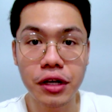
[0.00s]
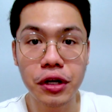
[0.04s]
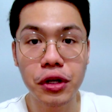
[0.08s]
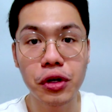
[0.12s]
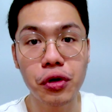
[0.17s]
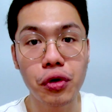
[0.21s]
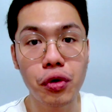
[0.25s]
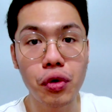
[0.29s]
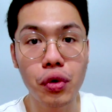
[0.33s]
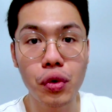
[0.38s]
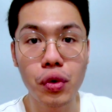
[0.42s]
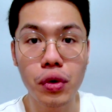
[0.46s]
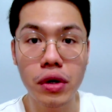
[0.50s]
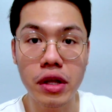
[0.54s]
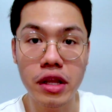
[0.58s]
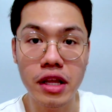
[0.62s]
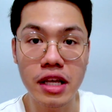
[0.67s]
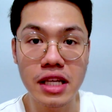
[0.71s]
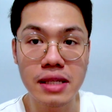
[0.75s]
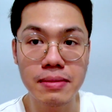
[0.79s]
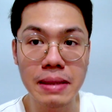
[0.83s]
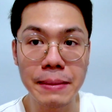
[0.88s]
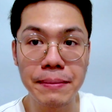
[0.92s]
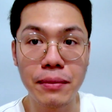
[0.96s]
you know,
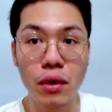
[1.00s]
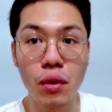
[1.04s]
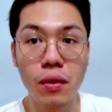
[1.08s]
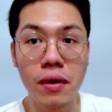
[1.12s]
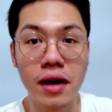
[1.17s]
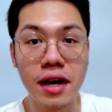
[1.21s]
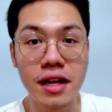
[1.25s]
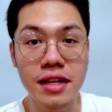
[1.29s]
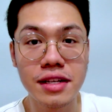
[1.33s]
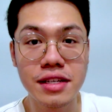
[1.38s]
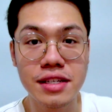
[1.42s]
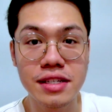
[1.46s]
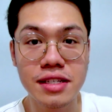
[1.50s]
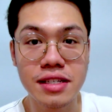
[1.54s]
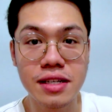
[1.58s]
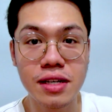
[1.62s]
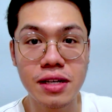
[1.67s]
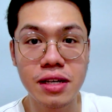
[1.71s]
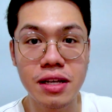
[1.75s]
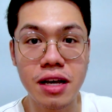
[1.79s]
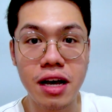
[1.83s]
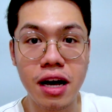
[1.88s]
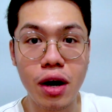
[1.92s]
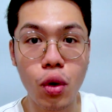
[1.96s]
these people watch
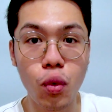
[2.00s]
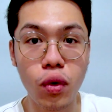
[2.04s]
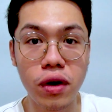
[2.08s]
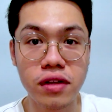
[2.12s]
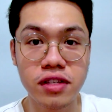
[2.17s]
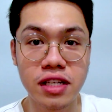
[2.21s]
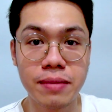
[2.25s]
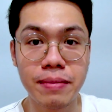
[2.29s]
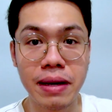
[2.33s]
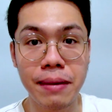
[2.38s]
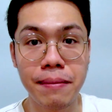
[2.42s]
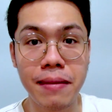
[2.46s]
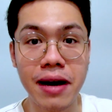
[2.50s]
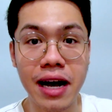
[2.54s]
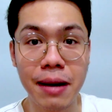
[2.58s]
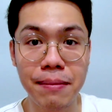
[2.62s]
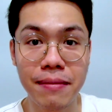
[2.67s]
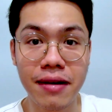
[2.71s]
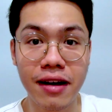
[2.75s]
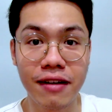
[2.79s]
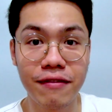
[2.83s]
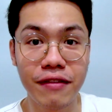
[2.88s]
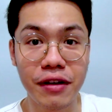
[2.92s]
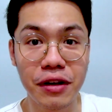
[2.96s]
what's in my
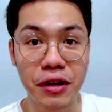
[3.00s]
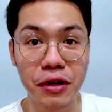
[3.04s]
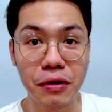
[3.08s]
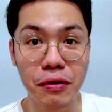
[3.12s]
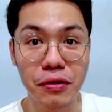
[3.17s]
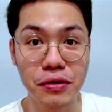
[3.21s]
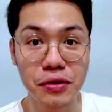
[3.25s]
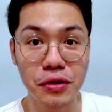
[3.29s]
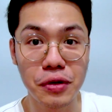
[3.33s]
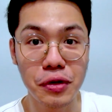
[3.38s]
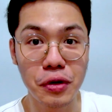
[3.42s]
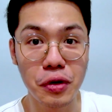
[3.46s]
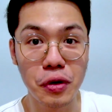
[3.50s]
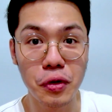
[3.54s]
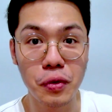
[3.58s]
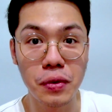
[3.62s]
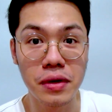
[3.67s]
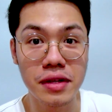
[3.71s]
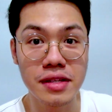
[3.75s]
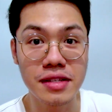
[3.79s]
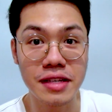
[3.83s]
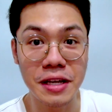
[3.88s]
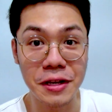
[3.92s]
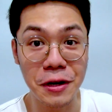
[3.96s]
backpack videos to know
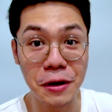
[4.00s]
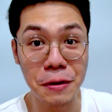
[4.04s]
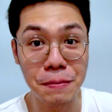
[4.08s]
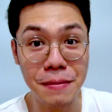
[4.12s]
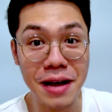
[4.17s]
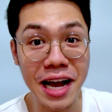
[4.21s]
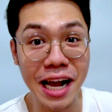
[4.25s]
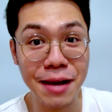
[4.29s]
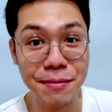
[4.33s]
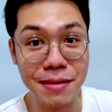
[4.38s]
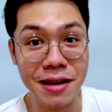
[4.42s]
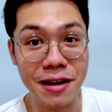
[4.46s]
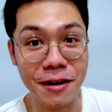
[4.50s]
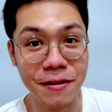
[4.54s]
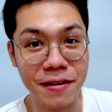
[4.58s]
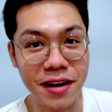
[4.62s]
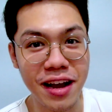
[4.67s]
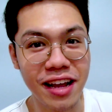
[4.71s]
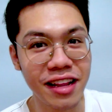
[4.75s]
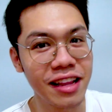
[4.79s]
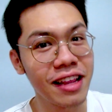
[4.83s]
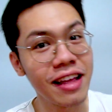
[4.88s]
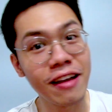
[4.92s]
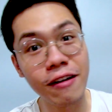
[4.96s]
what's in your backpack,
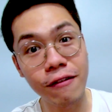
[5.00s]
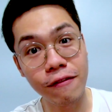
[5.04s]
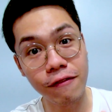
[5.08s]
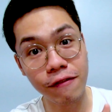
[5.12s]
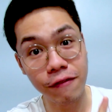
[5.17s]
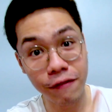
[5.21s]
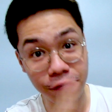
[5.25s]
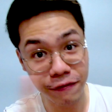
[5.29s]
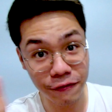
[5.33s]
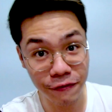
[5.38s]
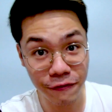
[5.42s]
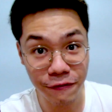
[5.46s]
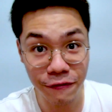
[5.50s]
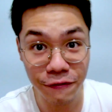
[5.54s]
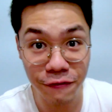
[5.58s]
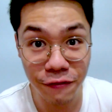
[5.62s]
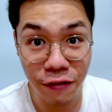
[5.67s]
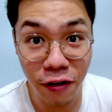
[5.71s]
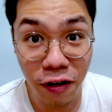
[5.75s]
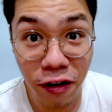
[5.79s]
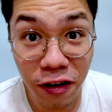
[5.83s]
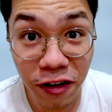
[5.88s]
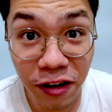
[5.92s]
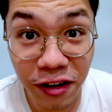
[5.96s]
right?
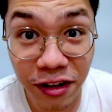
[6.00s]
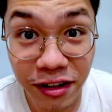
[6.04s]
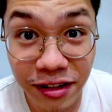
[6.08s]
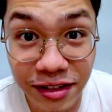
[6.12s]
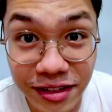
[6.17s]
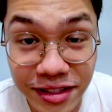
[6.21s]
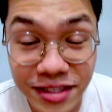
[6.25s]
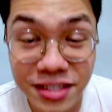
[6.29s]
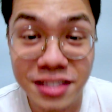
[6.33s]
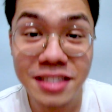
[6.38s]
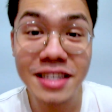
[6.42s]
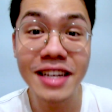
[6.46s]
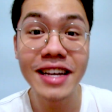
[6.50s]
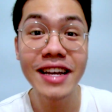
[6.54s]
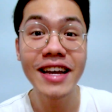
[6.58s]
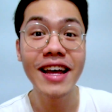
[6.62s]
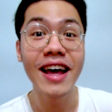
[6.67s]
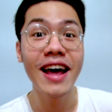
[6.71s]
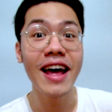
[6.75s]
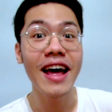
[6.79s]
False.